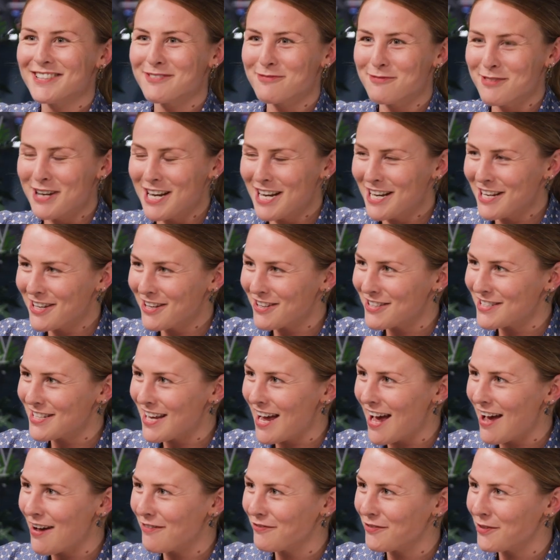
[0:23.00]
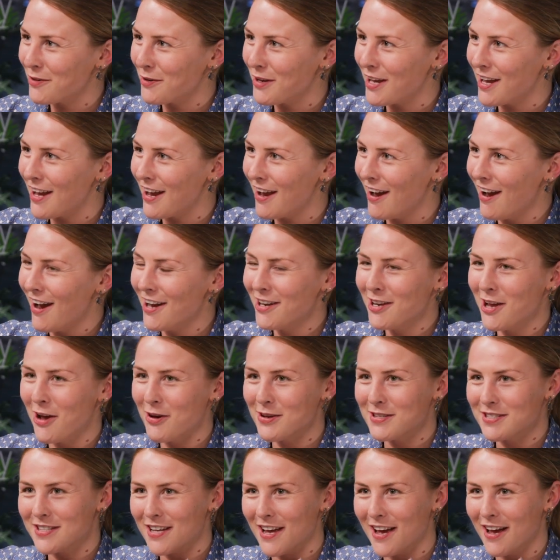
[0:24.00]
Really good to have you here. I know
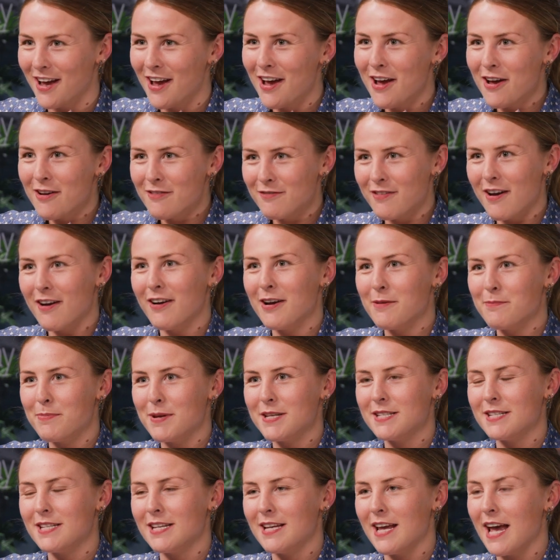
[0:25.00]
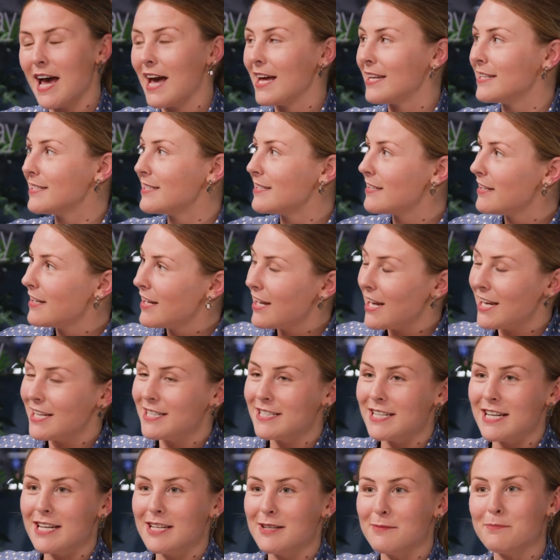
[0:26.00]
it's a very busy and
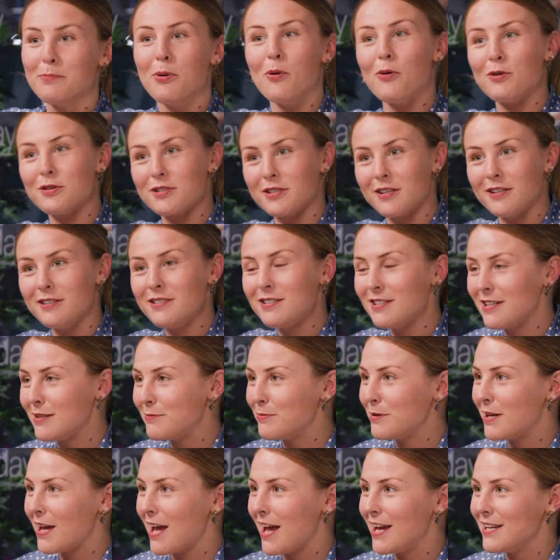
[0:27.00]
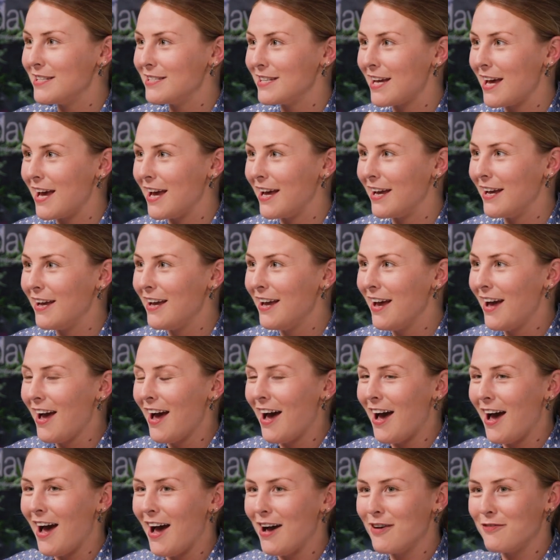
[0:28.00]
indeed important EBAday
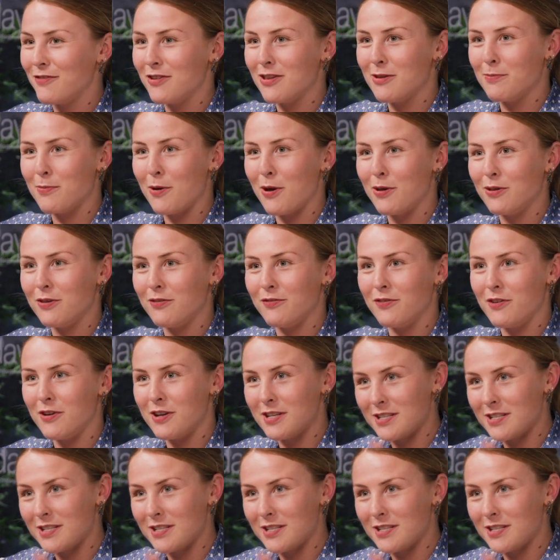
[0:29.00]
for the both of you.